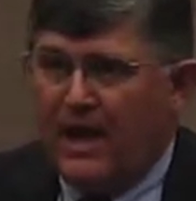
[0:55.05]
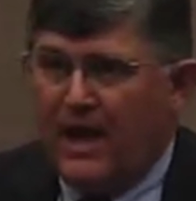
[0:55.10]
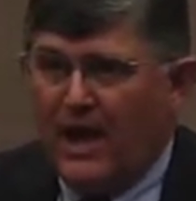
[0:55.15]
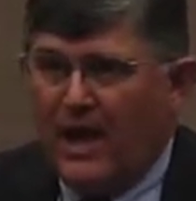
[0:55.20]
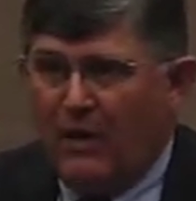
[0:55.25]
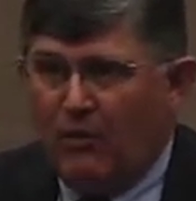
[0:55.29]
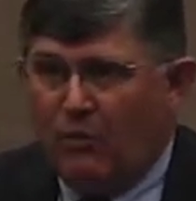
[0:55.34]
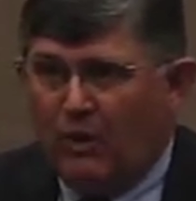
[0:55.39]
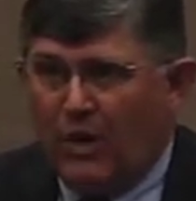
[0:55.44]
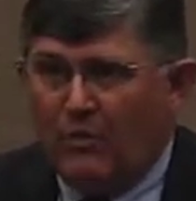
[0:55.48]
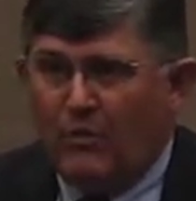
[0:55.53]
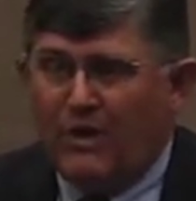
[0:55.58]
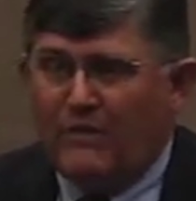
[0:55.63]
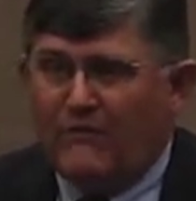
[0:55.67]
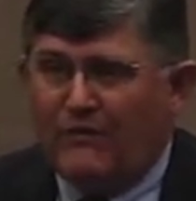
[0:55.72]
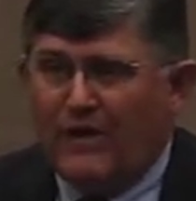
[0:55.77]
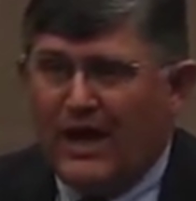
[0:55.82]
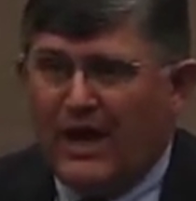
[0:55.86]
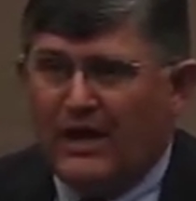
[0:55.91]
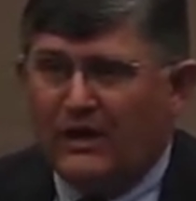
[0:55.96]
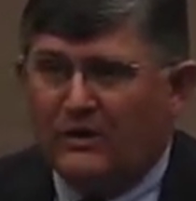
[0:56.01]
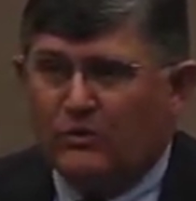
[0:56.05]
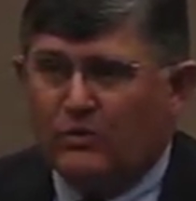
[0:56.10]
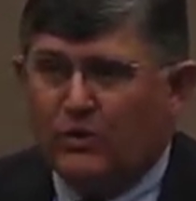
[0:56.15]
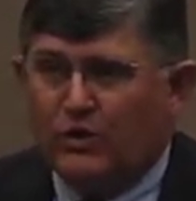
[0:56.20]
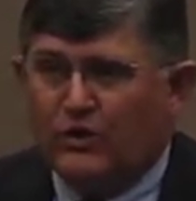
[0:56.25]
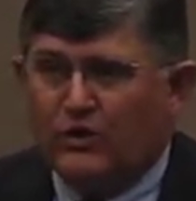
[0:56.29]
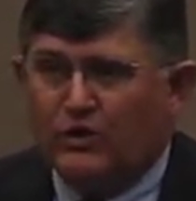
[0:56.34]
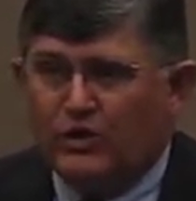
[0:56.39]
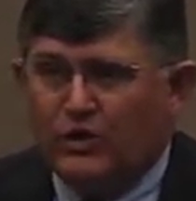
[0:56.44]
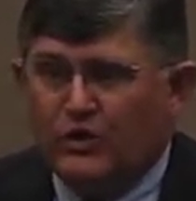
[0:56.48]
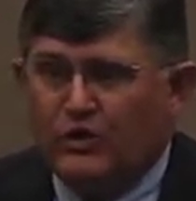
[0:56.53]
And what we found
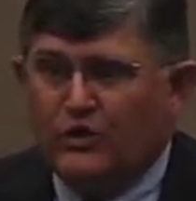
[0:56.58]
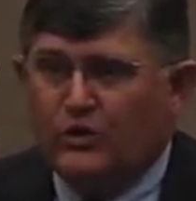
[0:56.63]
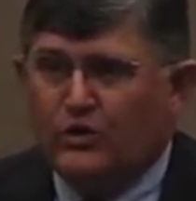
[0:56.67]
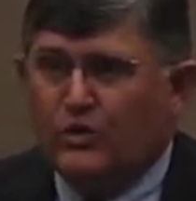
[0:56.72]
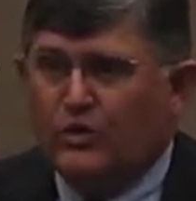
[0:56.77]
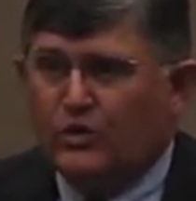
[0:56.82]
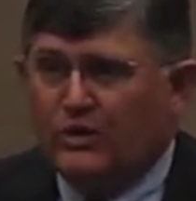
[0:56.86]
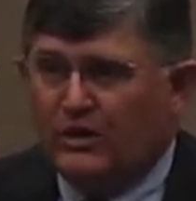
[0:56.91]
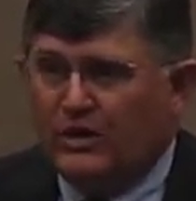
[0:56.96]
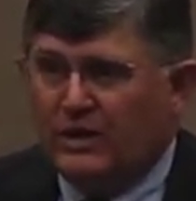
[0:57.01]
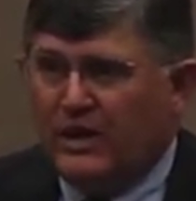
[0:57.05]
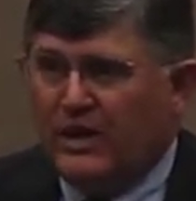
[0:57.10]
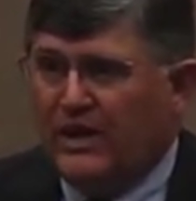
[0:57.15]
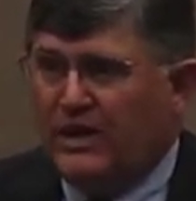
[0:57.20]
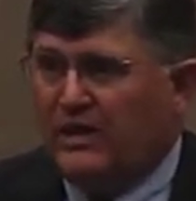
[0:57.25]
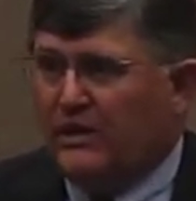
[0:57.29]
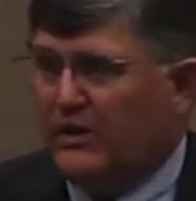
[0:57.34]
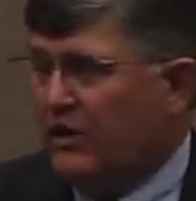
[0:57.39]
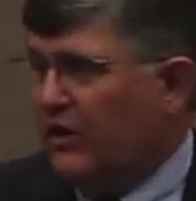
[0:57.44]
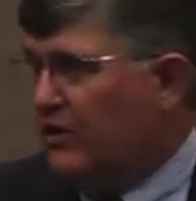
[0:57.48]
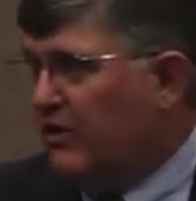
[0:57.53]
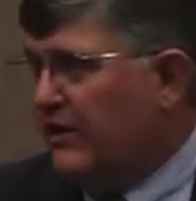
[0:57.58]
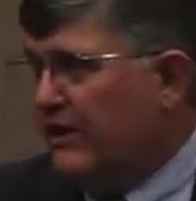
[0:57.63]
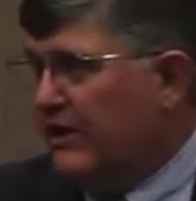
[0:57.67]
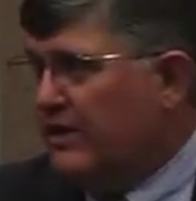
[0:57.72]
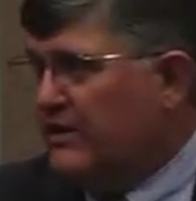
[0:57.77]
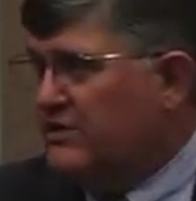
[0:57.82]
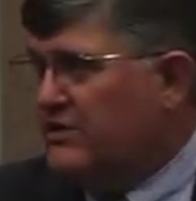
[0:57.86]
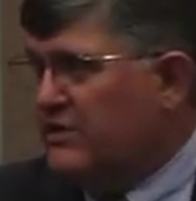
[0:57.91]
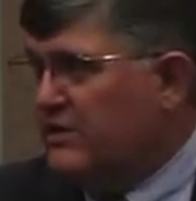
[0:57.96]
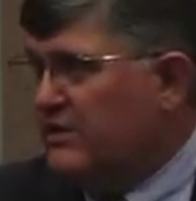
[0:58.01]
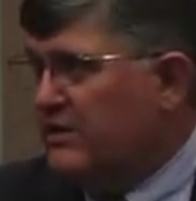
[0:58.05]
were two key
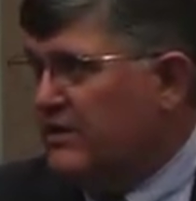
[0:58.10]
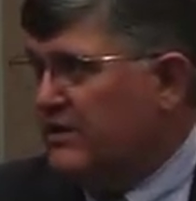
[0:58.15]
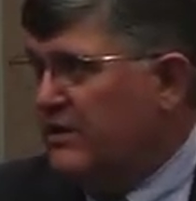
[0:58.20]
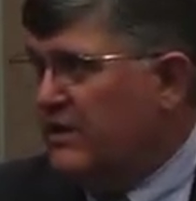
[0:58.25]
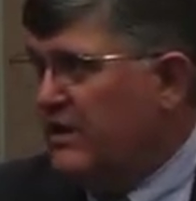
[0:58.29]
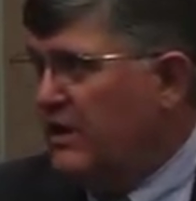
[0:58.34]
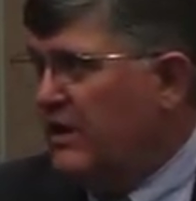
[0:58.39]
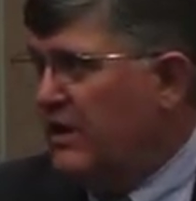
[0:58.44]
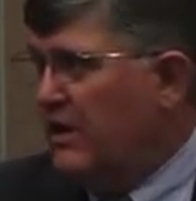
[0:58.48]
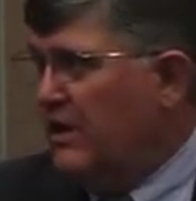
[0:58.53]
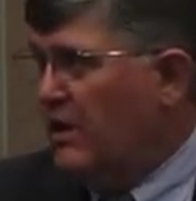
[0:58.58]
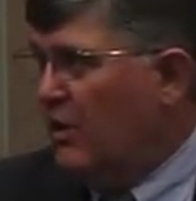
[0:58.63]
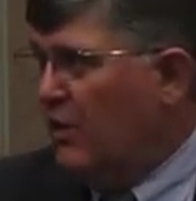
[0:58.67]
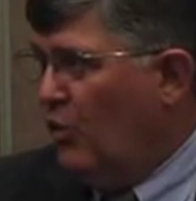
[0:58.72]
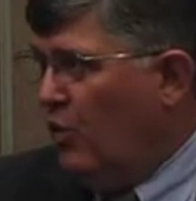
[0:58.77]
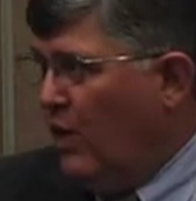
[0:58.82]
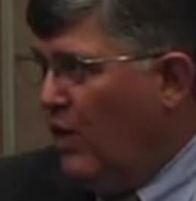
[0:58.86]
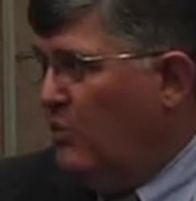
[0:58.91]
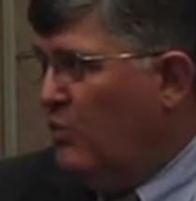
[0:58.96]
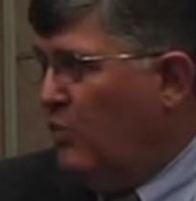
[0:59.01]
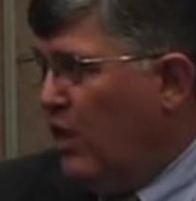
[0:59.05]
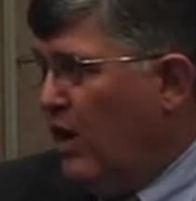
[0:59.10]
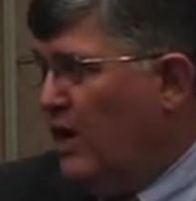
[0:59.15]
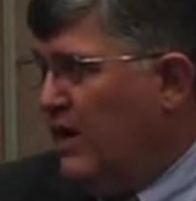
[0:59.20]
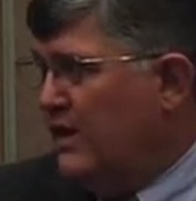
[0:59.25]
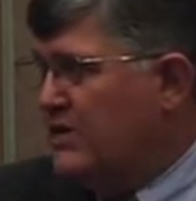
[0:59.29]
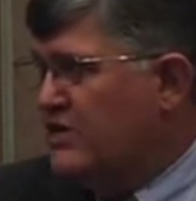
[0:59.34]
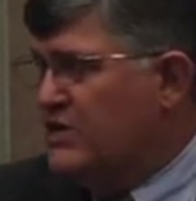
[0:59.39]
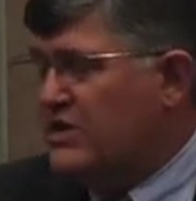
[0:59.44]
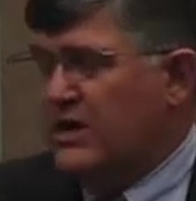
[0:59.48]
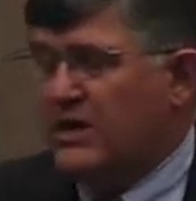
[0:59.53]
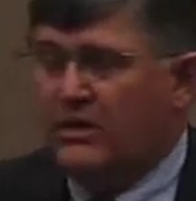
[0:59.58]
learnings. One
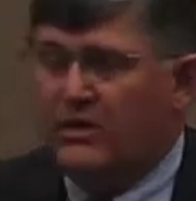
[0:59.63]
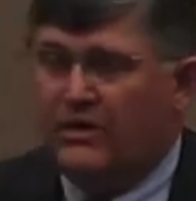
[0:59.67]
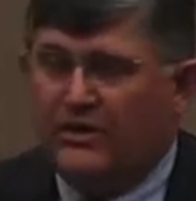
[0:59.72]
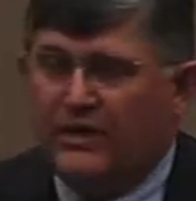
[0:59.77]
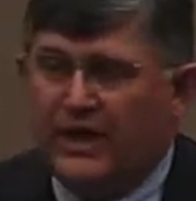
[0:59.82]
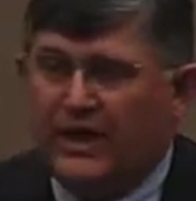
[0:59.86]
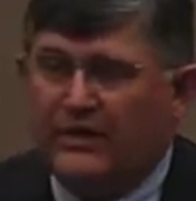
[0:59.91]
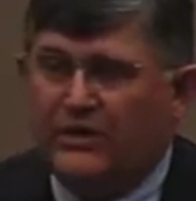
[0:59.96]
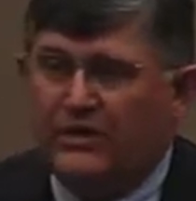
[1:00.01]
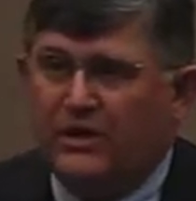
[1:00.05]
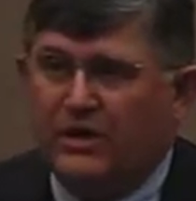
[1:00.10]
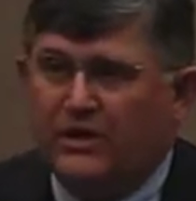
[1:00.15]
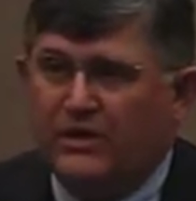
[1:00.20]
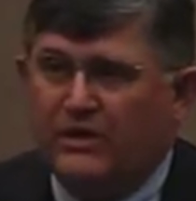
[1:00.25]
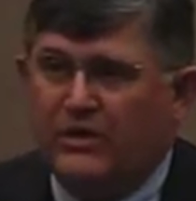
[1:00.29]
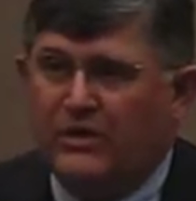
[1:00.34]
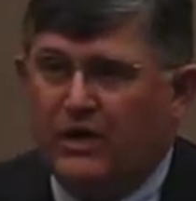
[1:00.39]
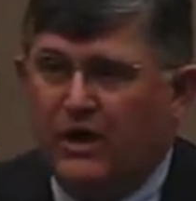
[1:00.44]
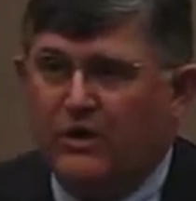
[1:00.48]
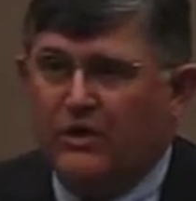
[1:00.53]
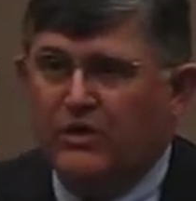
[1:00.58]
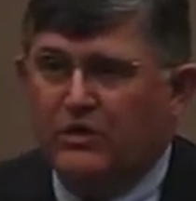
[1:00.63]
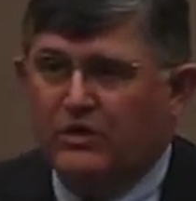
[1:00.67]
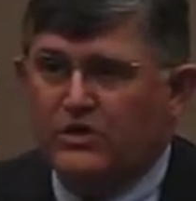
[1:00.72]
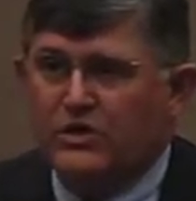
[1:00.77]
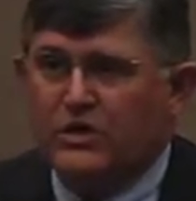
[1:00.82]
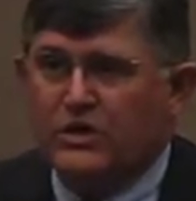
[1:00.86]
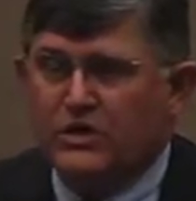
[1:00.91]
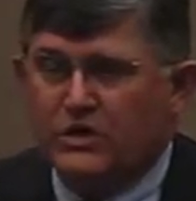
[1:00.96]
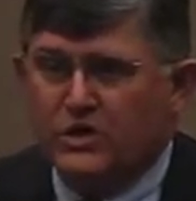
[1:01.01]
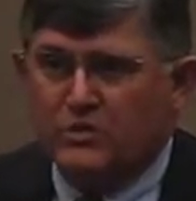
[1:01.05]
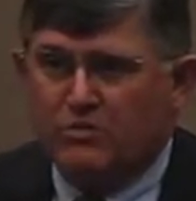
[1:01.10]
was that
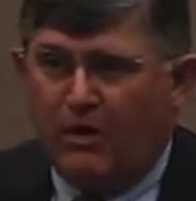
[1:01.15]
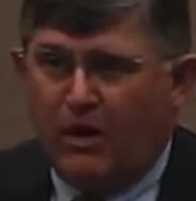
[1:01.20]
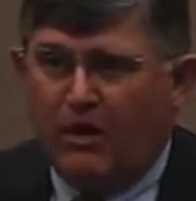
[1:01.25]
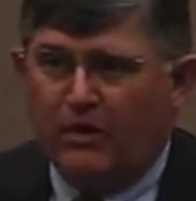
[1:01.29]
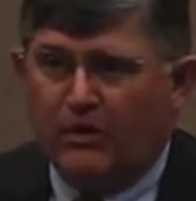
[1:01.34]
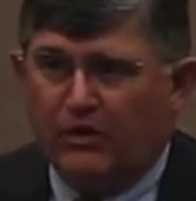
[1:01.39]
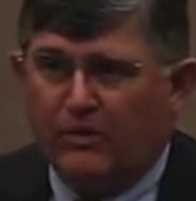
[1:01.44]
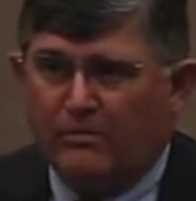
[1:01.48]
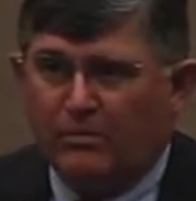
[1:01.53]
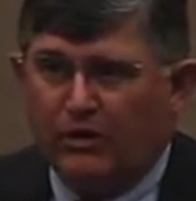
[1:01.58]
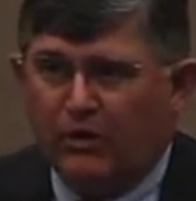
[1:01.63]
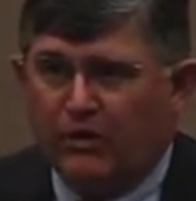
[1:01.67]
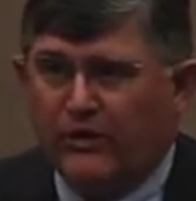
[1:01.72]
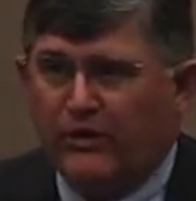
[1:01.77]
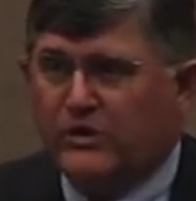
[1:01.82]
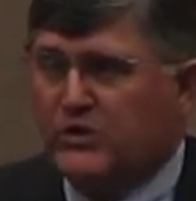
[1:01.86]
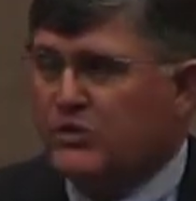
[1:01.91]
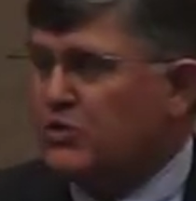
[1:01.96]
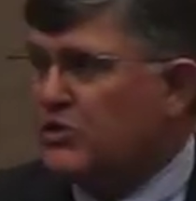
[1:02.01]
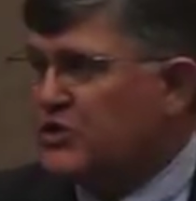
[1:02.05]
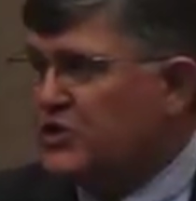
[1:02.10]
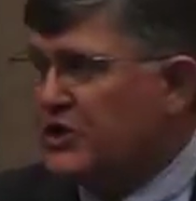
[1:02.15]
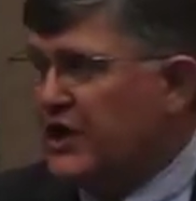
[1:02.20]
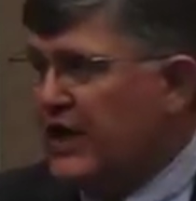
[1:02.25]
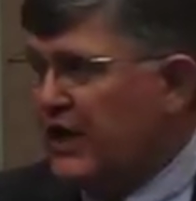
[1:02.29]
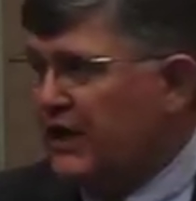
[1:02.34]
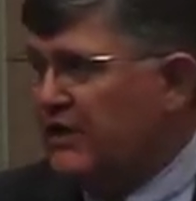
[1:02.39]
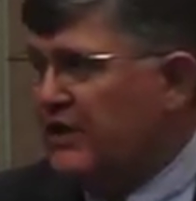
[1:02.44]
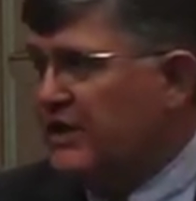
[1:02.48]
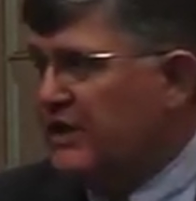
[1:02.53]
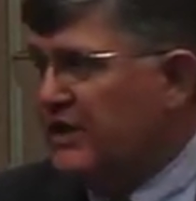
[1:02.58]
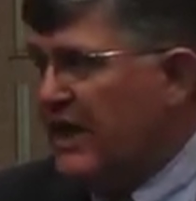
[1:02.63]
those smaller employers were
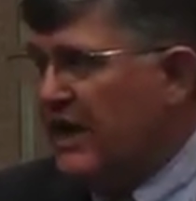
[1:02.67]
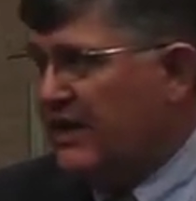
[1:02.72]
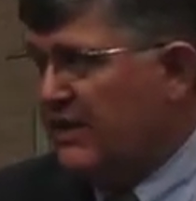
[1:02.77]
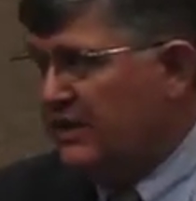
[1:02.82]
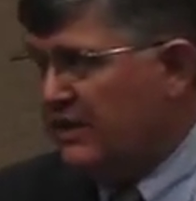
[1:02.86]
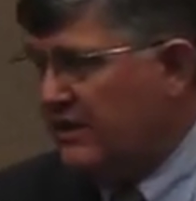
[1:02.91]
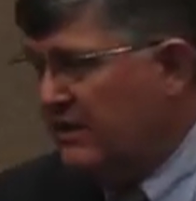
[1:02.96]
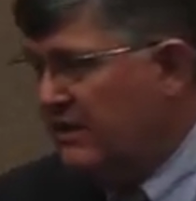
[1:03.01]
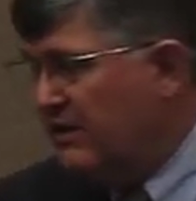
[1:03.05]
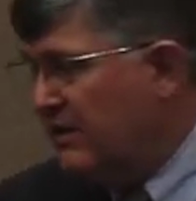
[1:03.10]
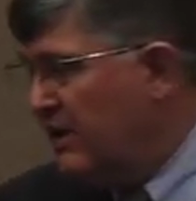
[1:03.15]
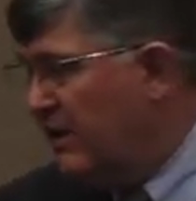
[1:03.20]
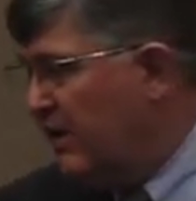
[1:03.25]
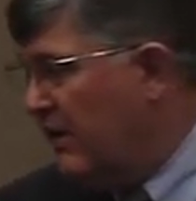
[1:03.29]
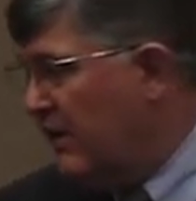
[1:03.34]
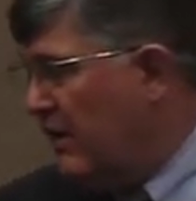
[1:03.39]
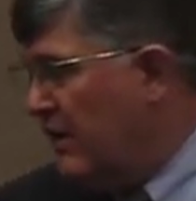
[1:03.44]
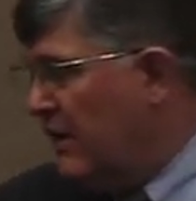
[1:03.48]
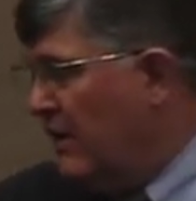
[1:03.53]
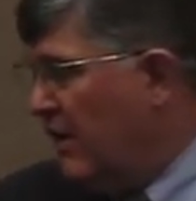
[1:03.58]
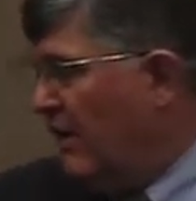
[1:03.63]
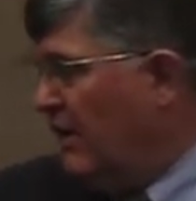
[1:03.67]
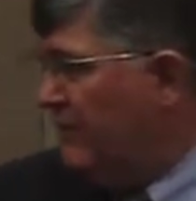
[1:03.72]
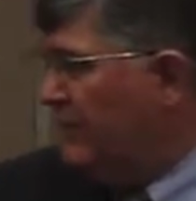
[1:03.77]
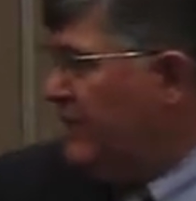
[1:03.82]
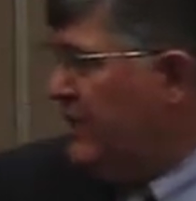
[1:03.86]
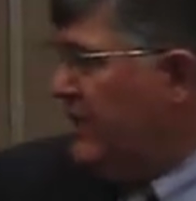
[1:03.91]
scared to death of